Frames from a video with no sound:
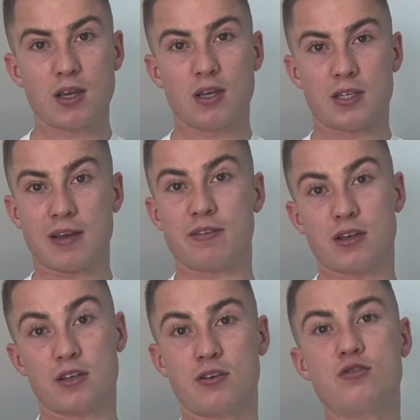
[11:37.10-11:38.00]
to have a
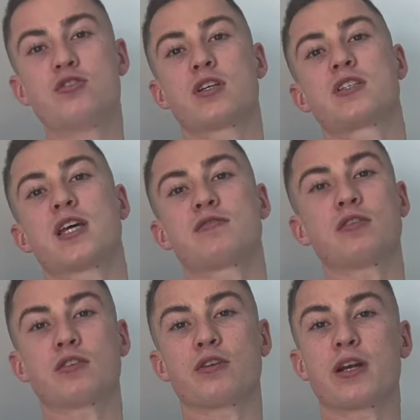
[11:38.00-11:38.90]
huge successful
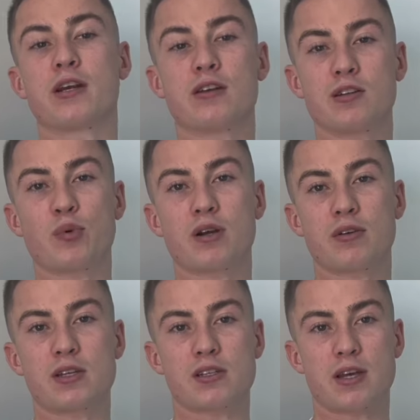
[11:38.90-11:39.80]
career here in Dubai
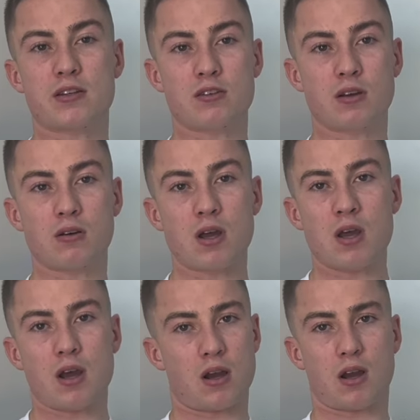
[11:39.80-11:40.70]
real estate. So
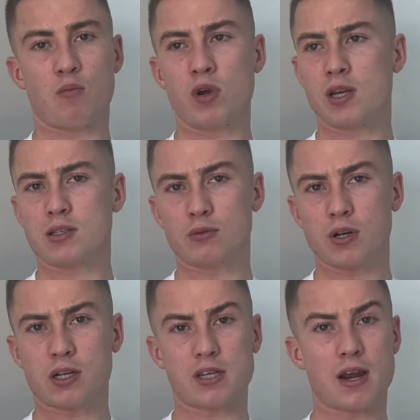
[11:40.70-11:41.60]
I'm willing to
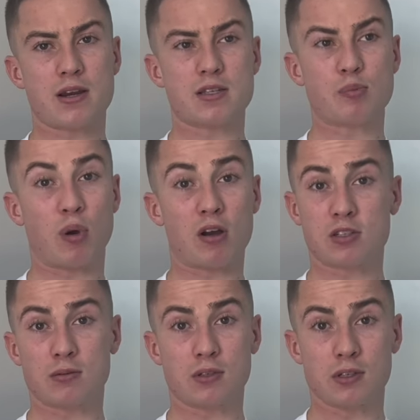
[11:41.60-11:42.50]
work as hard as
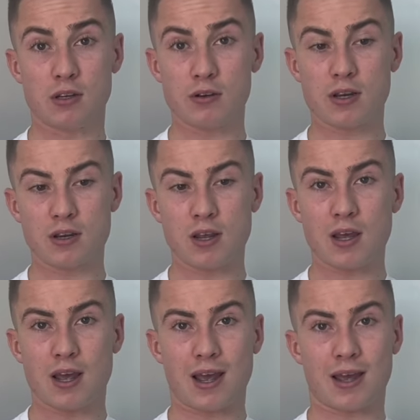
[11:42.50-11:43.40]
possible to do it,
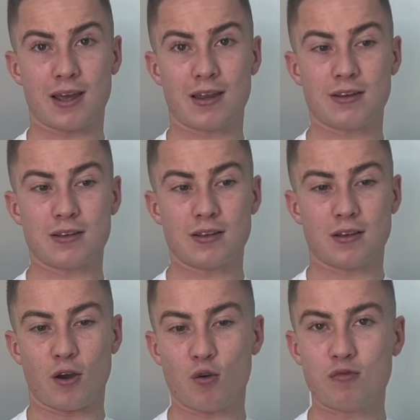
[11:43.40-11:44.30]
and
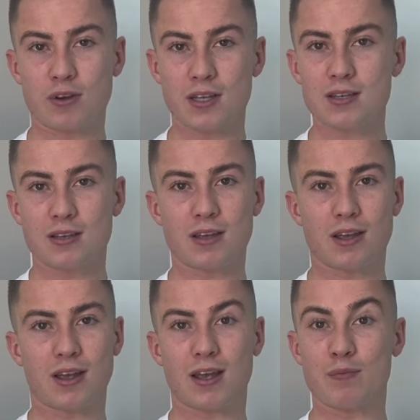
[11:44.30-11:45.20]
hopefully,
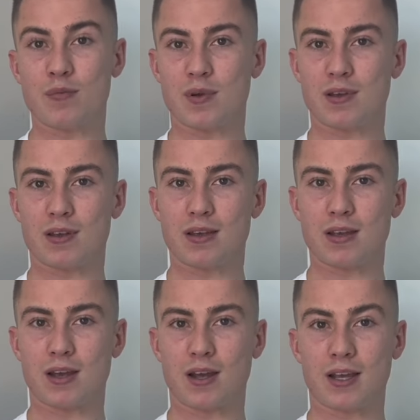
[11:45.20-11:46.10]
um,
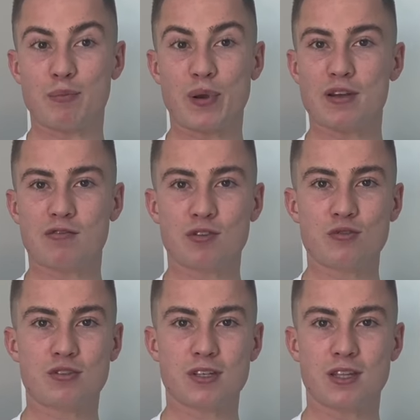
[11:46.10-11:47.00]
can bear the
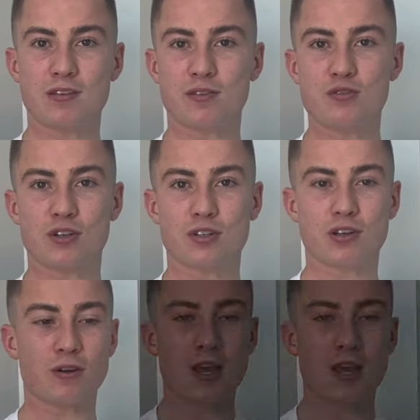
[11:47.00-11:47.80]
fruits in the future. So,